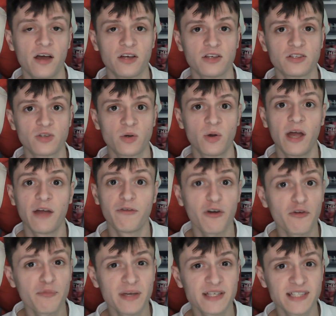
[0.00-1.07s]
So if
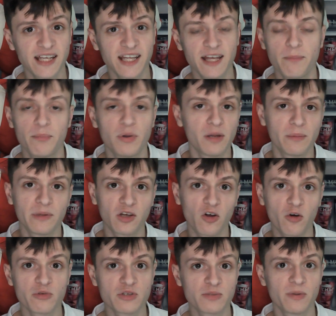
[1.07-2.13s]
I've missed any, put them in the
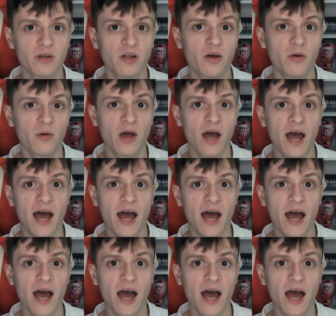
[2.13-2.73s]
comments below.